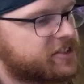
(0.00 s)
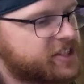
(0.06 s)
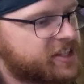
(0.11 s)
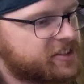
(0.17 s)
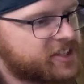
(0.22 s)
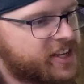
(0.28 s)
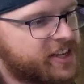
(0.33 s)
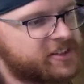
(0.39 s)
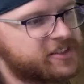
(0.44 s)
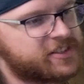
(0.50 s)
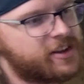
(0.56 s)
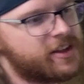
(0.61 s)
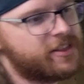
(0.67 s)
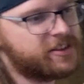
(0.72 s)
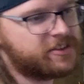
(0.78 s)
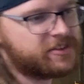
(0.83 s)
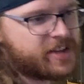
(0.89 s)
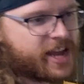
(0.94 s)
discus
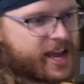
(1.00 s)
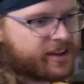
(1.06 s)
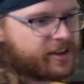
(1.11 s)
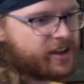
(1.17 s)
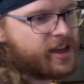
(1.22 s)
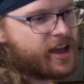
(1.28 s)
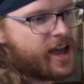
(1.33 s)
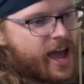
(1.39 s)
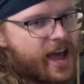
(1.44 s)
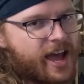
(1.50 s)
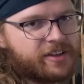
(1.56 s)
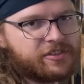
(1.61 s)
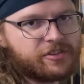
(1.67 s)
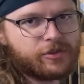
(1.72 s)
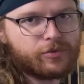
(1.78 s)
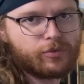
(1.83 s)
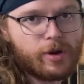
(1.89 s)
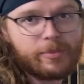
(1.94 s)
and this tank
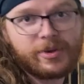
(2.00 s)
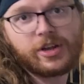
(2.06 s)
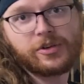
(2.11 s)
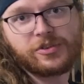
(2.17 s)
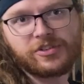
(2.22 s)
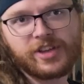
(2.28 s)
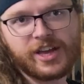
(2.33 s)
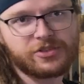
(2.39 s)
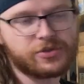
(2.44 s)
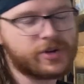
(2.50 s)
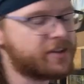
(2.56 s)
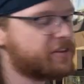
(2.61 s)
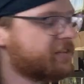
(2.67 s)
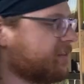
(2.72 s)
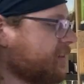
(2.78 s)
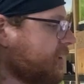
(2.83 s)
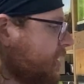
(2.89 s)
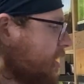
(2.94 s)
has rummy nose tetras.